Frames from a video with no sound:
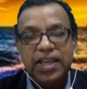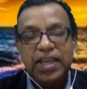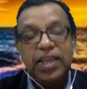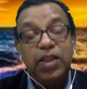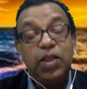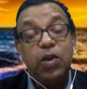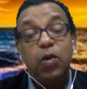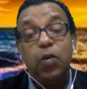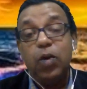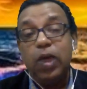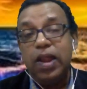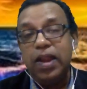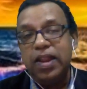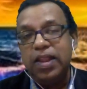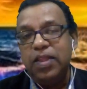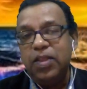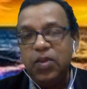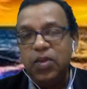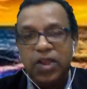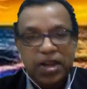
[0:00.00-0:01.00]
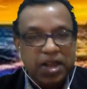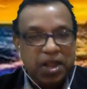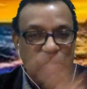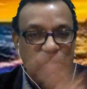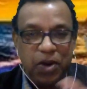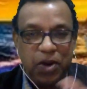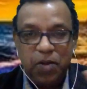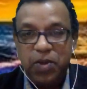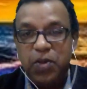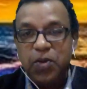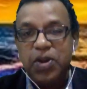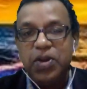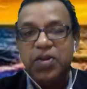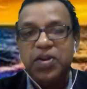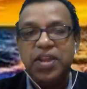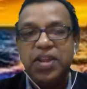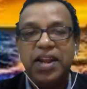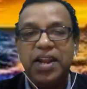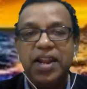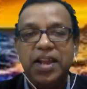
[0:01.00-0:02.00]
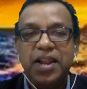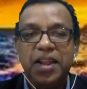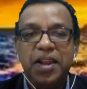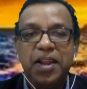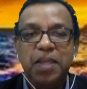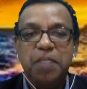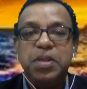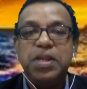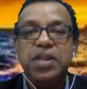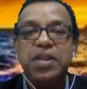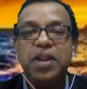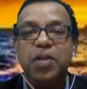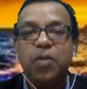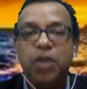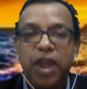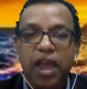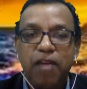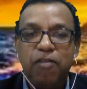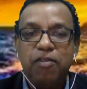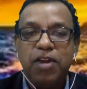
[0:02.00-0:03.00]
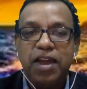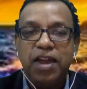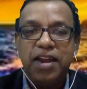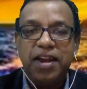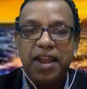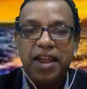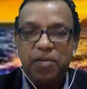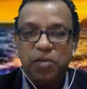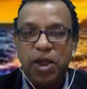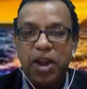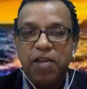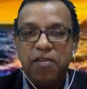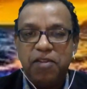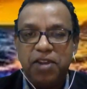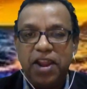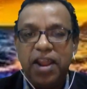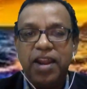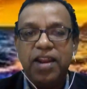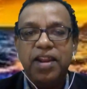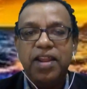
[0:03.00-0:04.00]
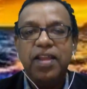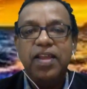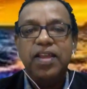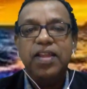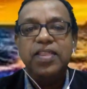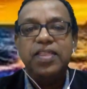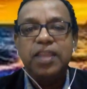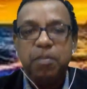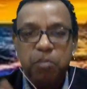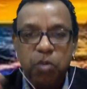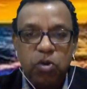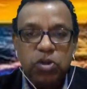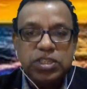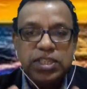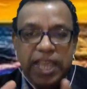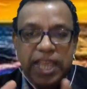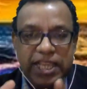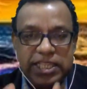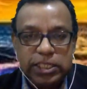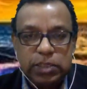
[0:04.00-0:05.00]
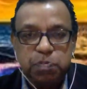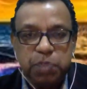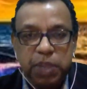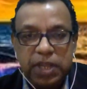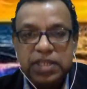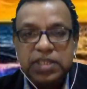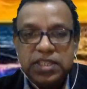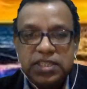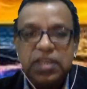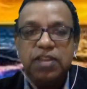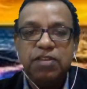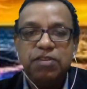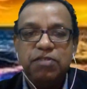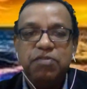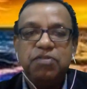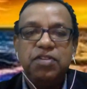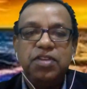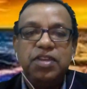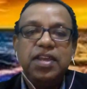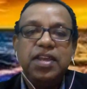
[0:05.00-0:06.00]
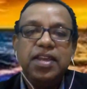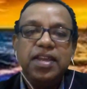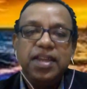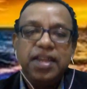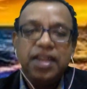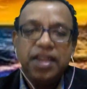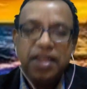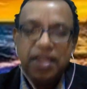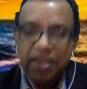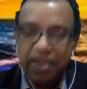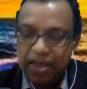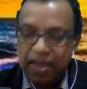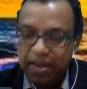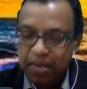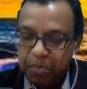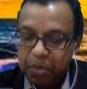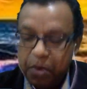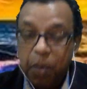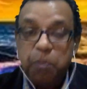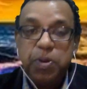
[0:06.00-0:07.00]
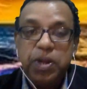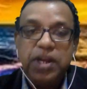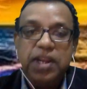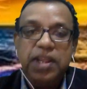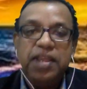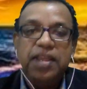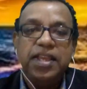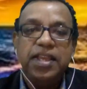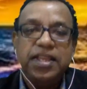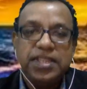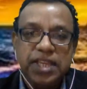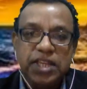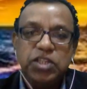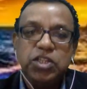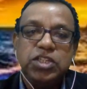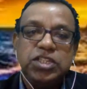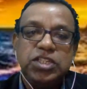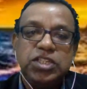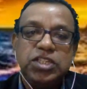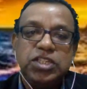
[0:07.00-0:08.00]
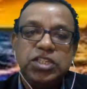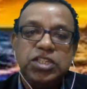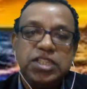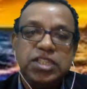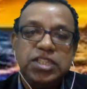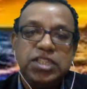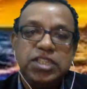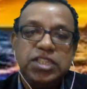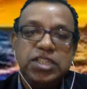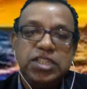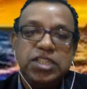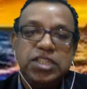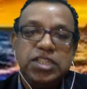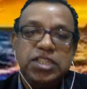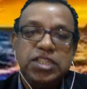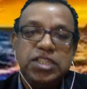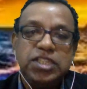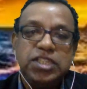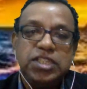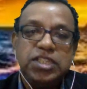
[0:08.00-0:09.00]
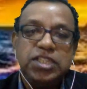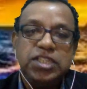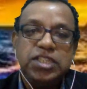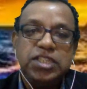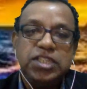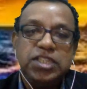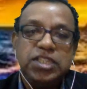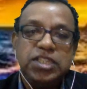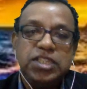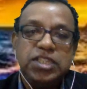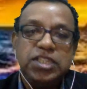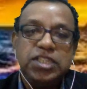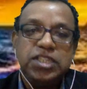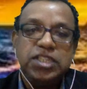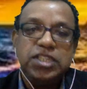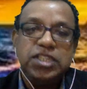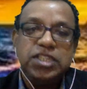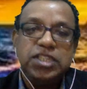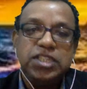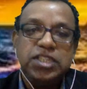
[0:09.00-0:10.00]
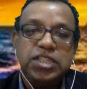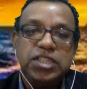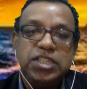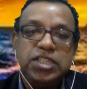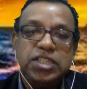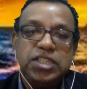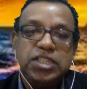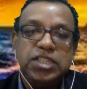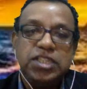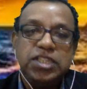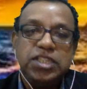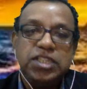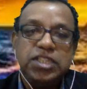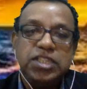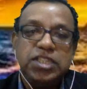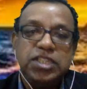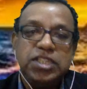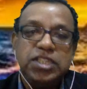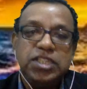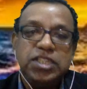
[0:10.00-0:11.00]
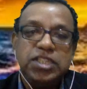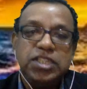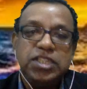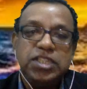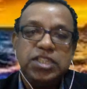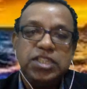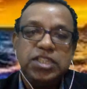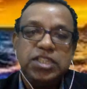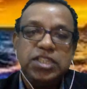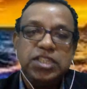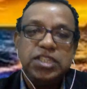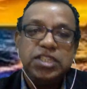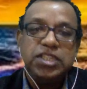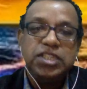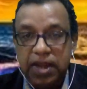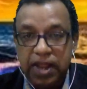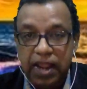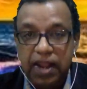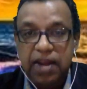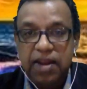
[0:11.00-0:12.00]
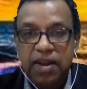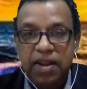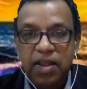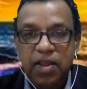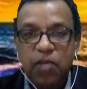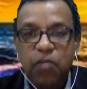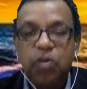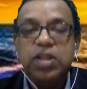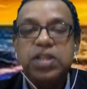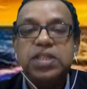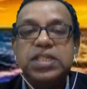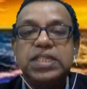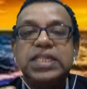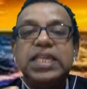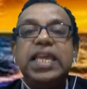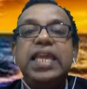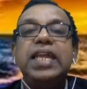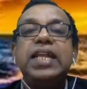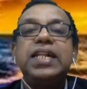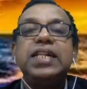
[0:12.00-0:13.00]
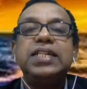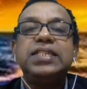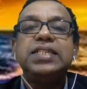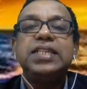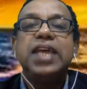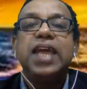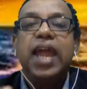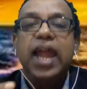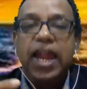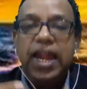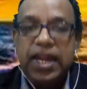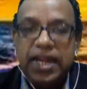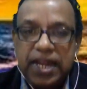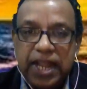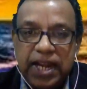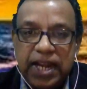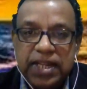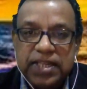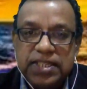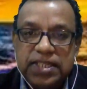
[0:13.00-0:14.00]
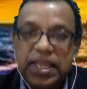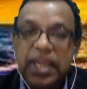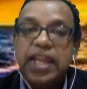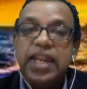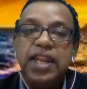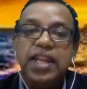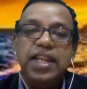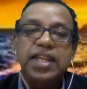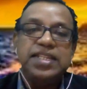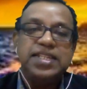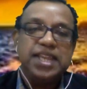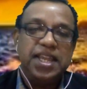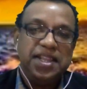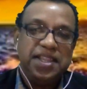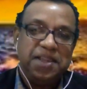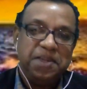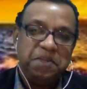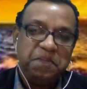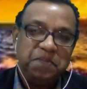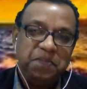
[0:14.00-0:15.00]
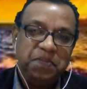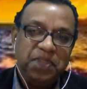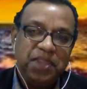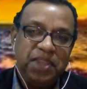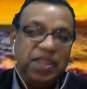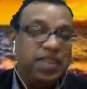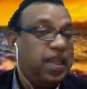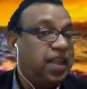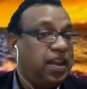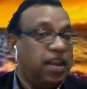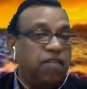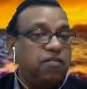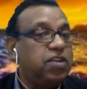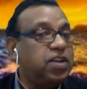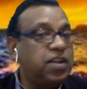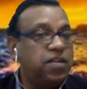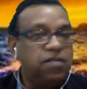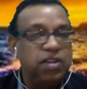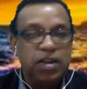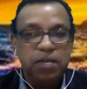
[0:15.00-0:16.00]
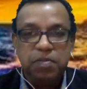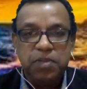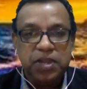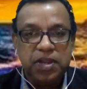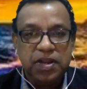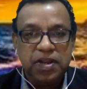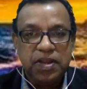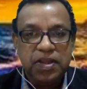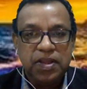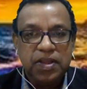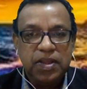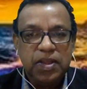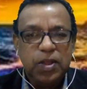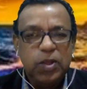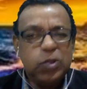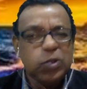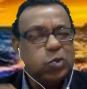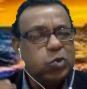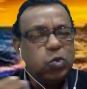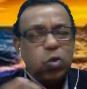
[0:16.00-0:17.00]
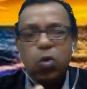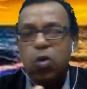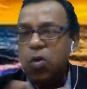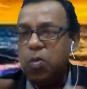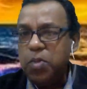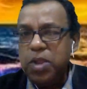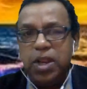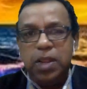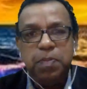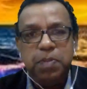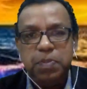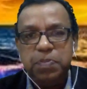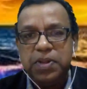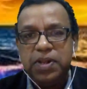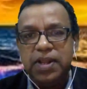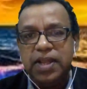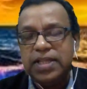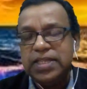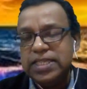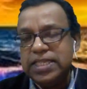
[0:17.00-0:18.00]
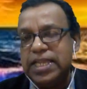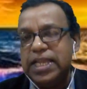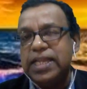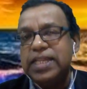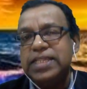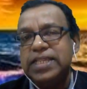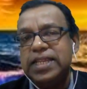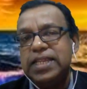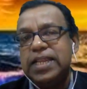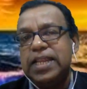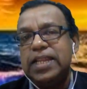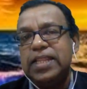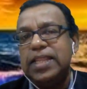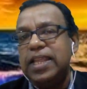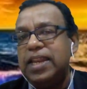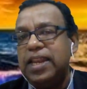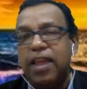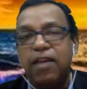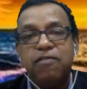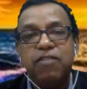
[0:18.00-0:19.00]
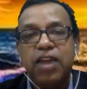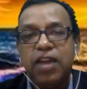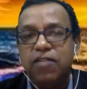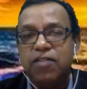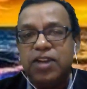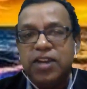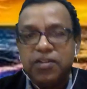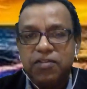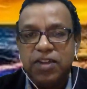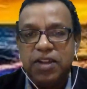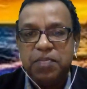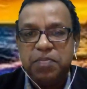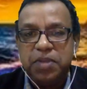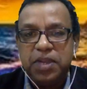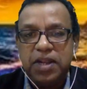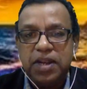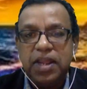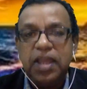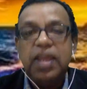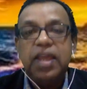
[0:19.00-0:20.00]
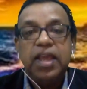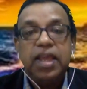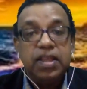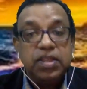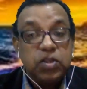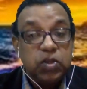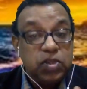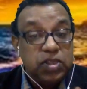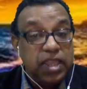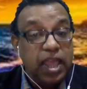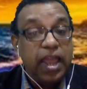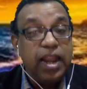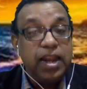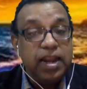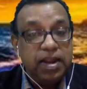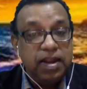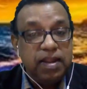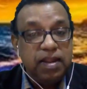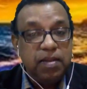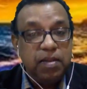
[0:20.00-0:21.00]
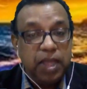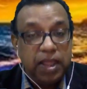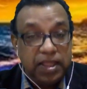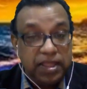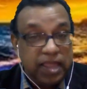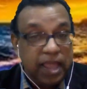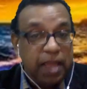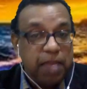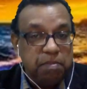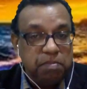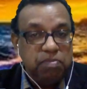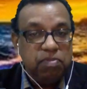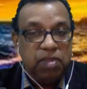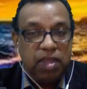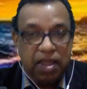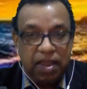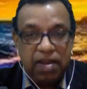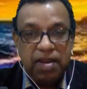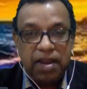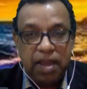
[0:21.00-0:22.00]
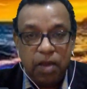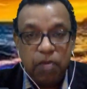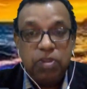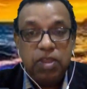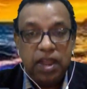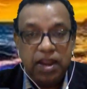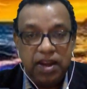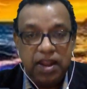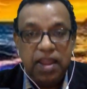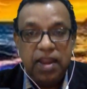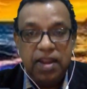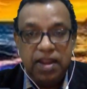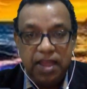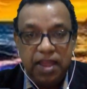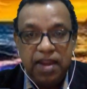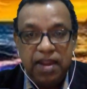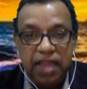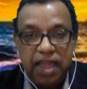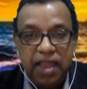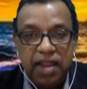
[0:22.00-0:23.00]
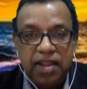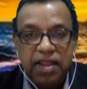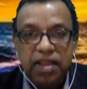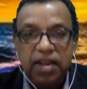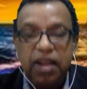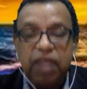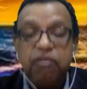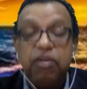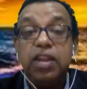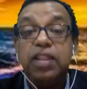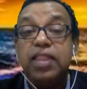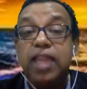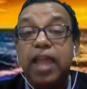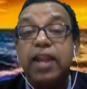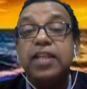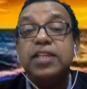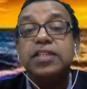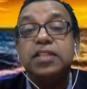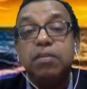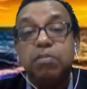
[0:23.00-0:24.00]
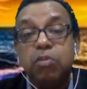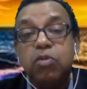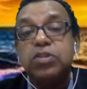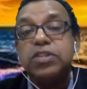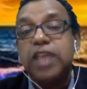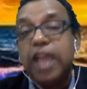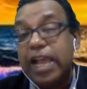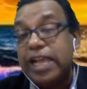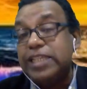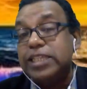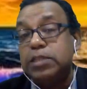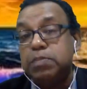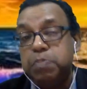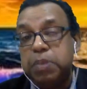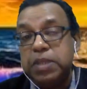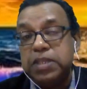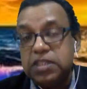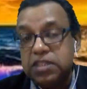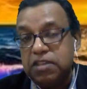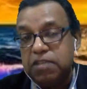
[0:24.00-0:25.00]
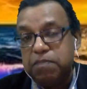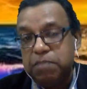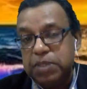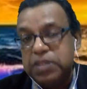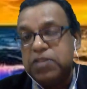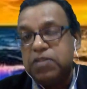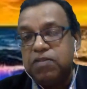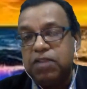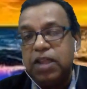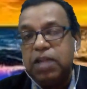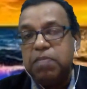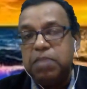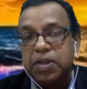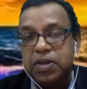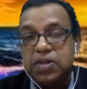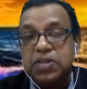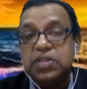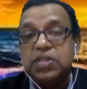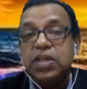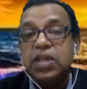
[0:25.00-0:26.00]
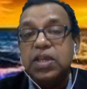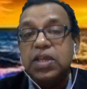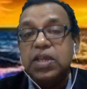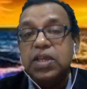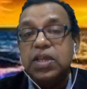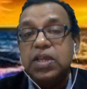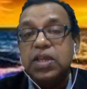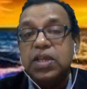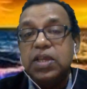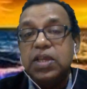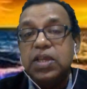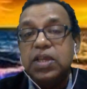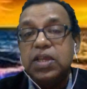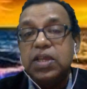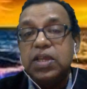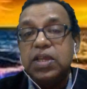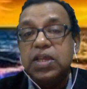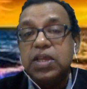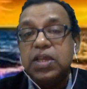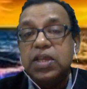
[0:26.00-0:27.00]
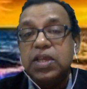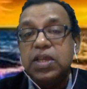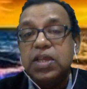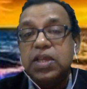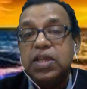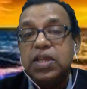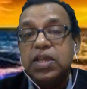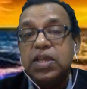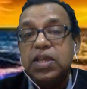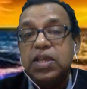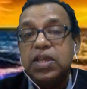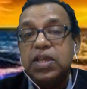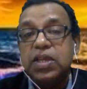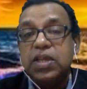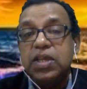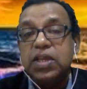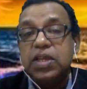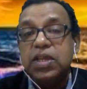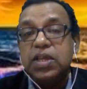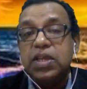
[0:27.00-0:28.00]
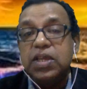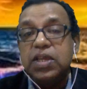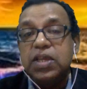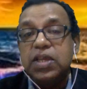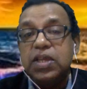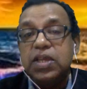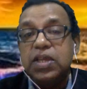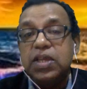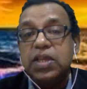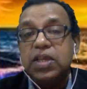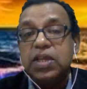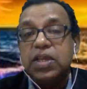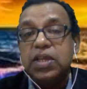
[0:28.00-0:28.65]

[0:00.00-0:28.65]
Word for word: You know what? You can tell whatever you want to tell, Let me tell you what I've heard and what I've read. The most expensive uh, property is actually cemeteries, all cemeteries. You know why? Because there are so many people who are dead with skills and talents hidden inside them. They never developed it. So many people had skills and talent, they never ever developed it. So that and them and now they are dead they are there in the grave and that is the most expensive piece of land because people died with their skills and talents you see